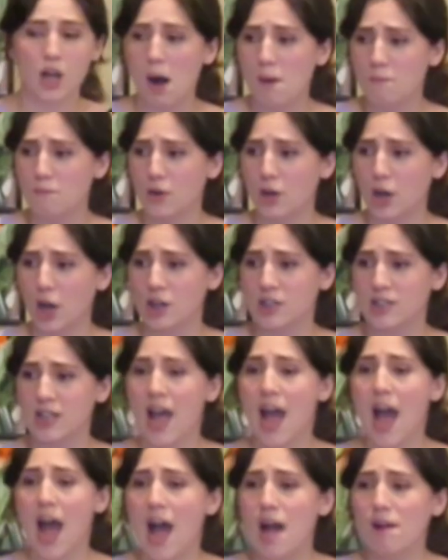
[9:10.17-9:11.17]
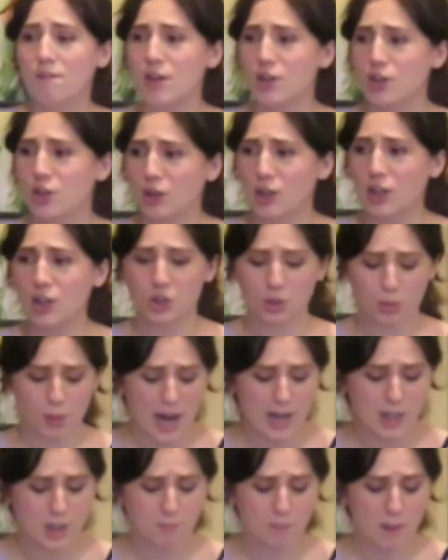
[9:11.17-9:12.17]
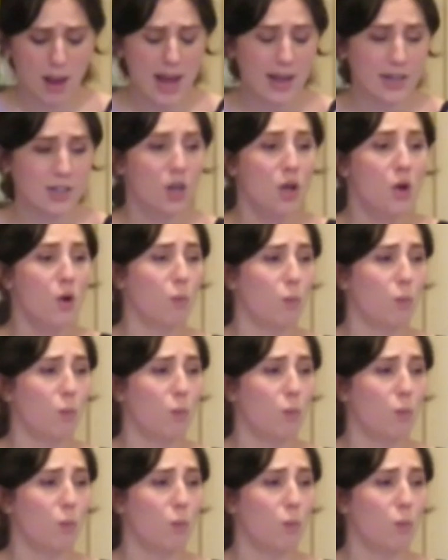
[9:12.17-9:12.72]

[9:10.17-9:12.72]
comforters. Heavy-duty trash bags.